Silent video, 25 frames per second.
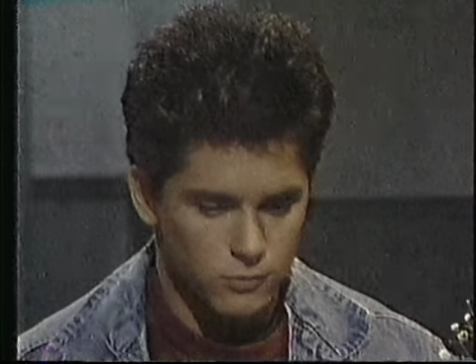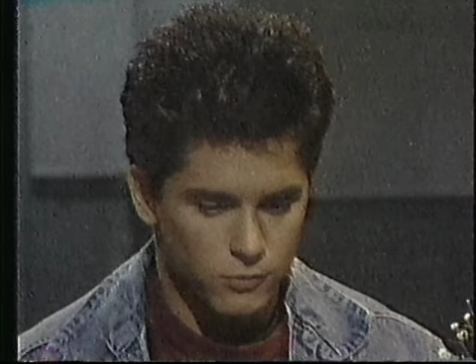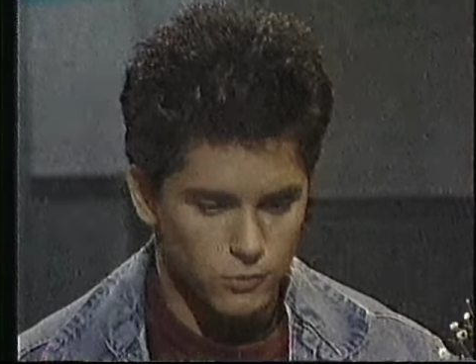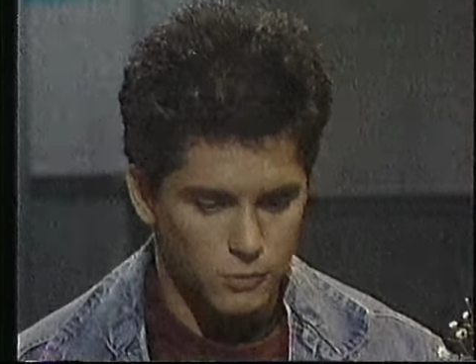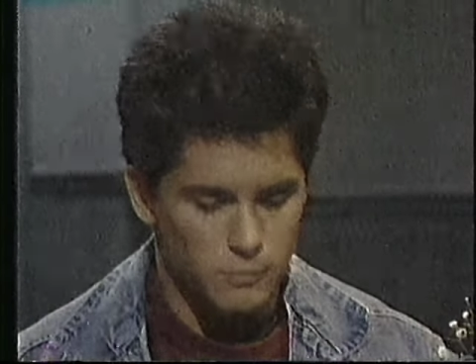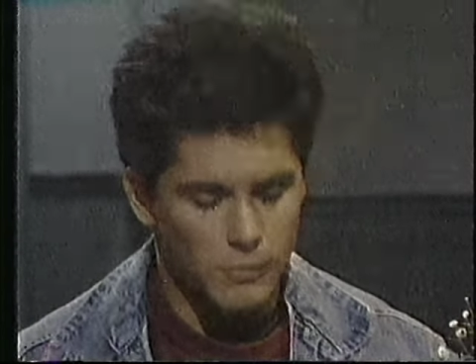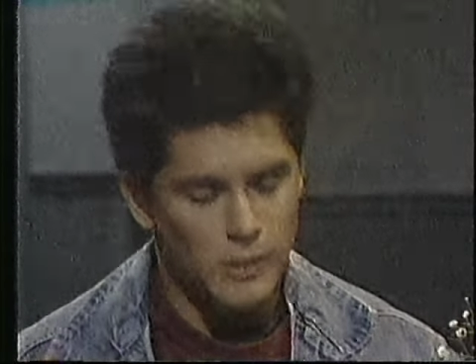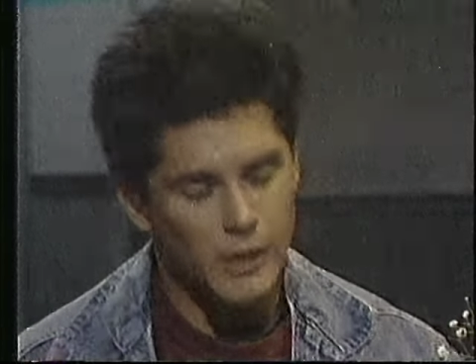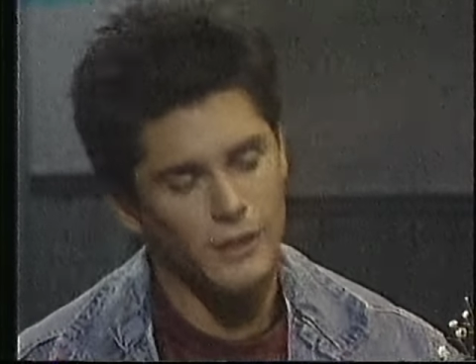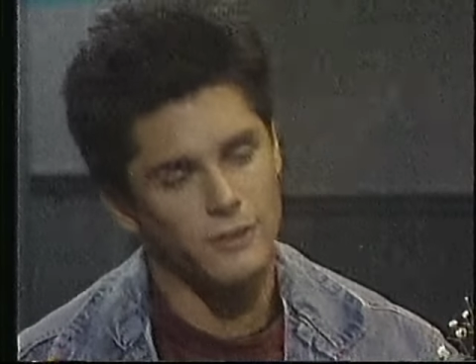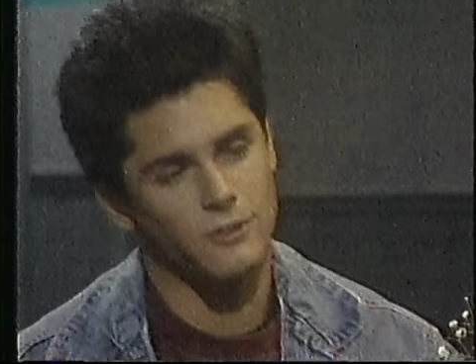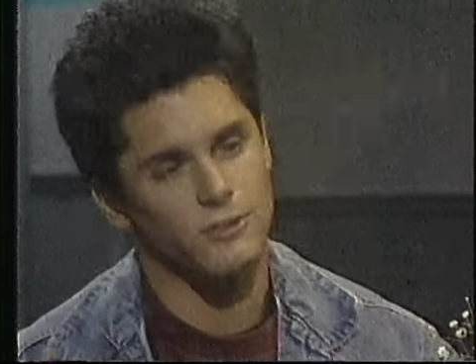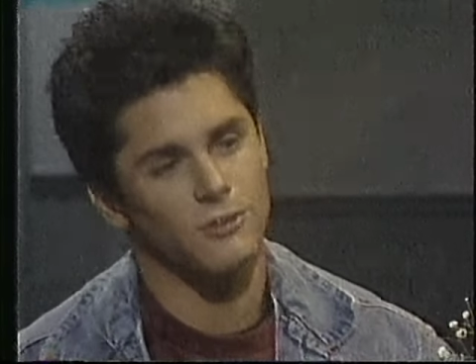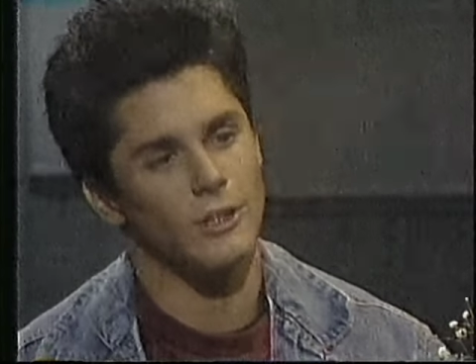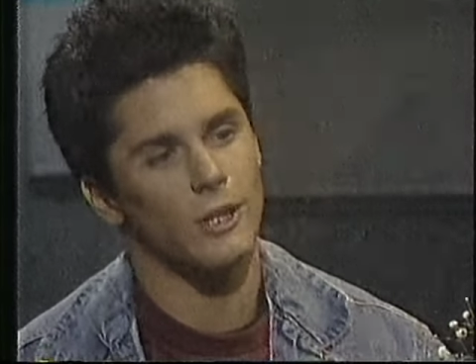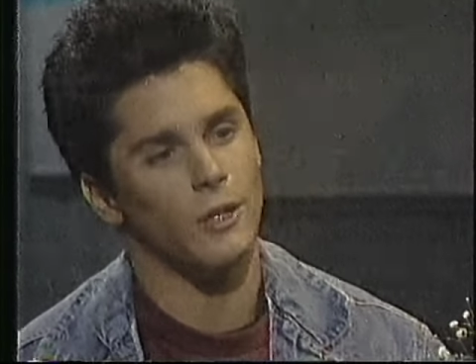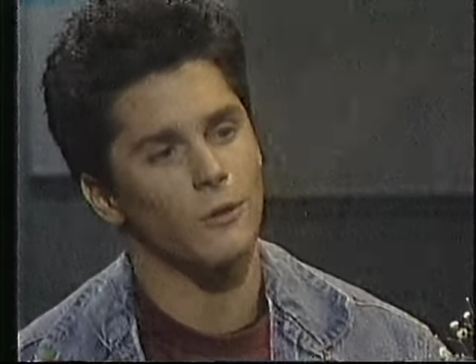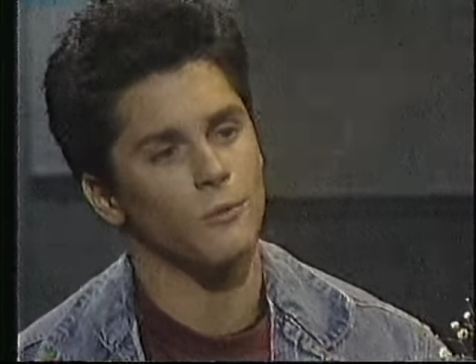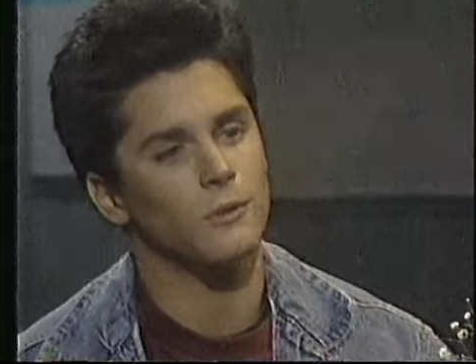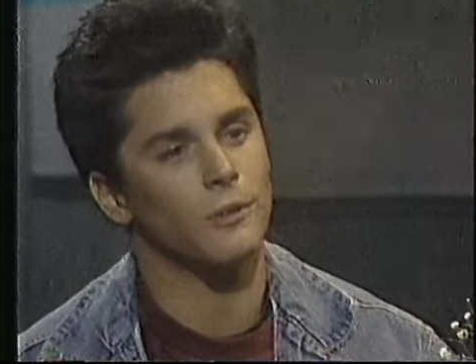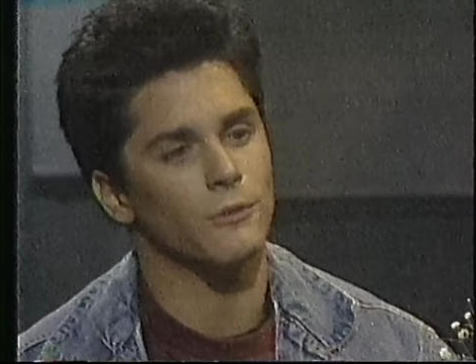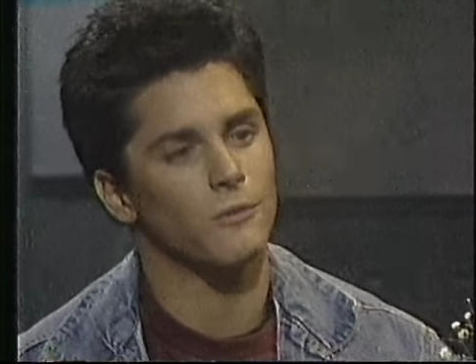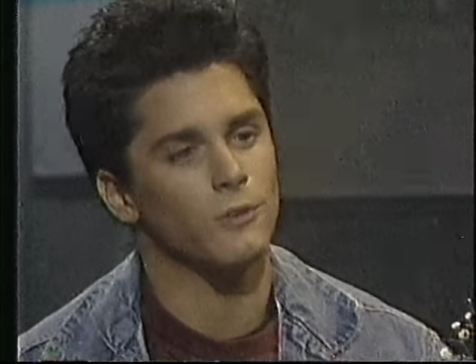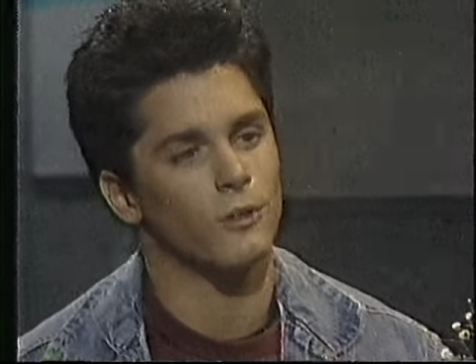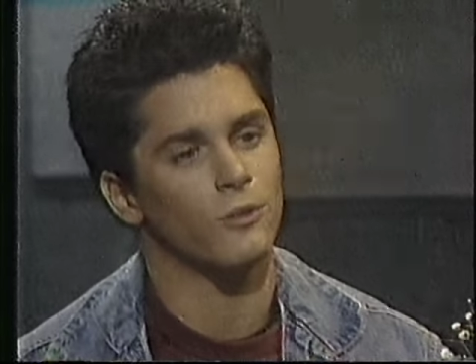Max and I
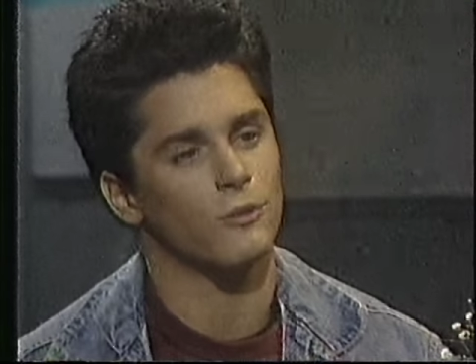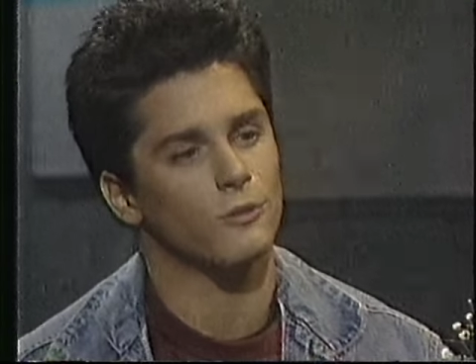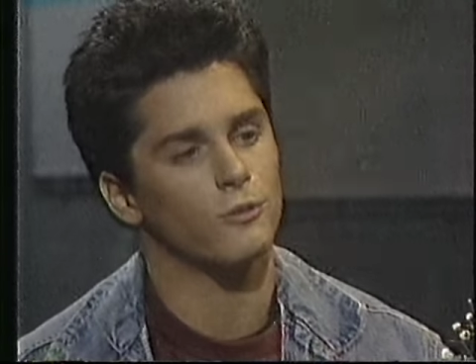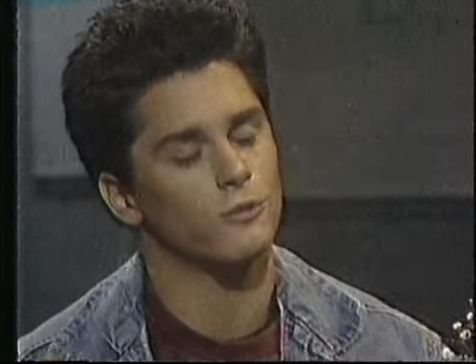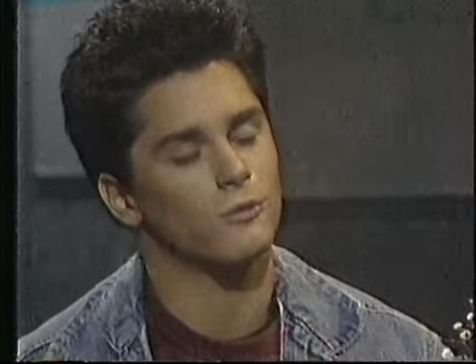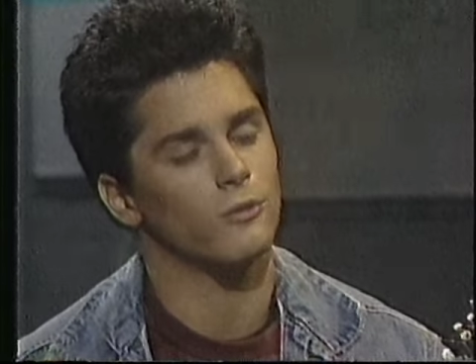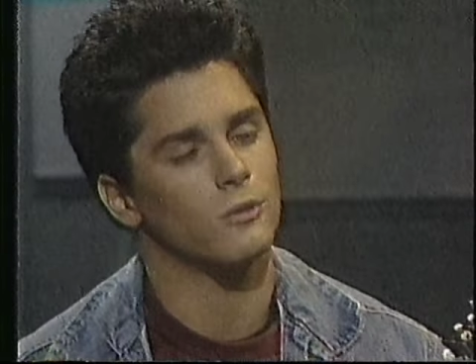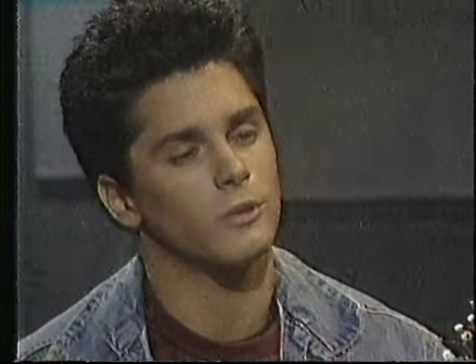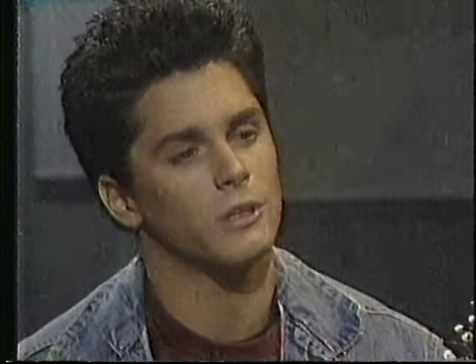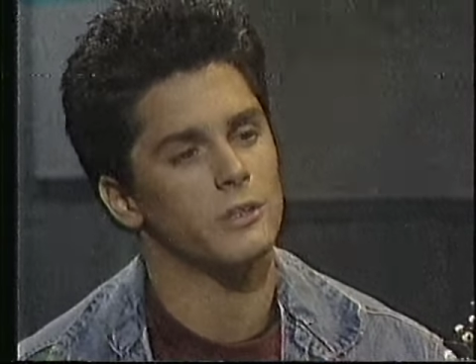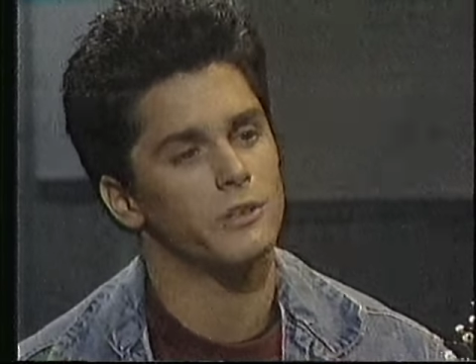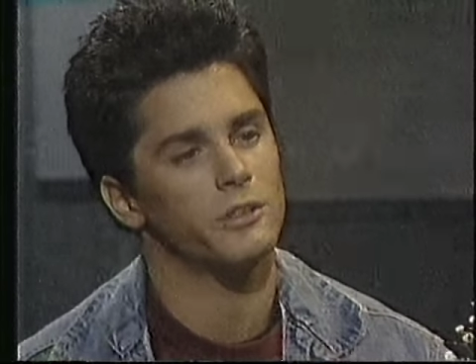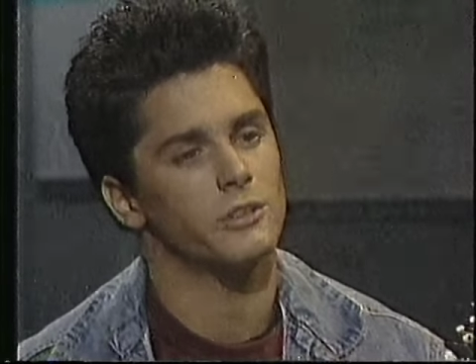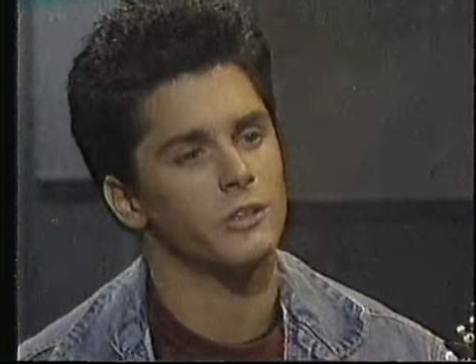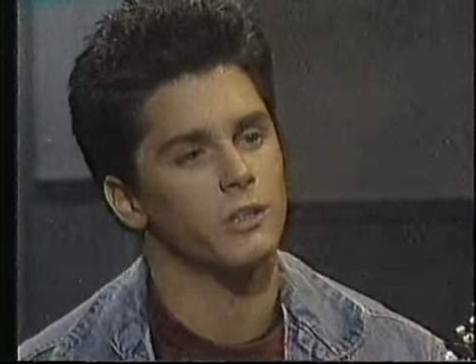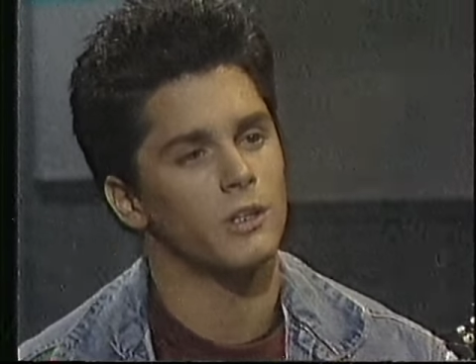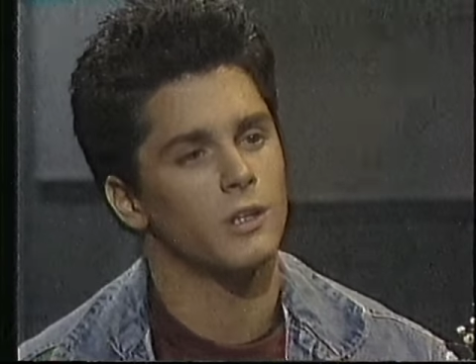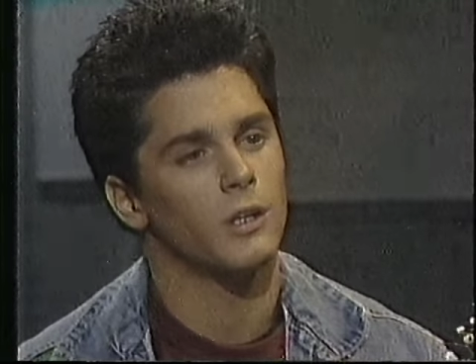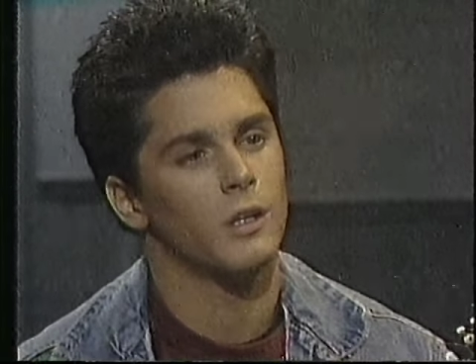were living on the streets.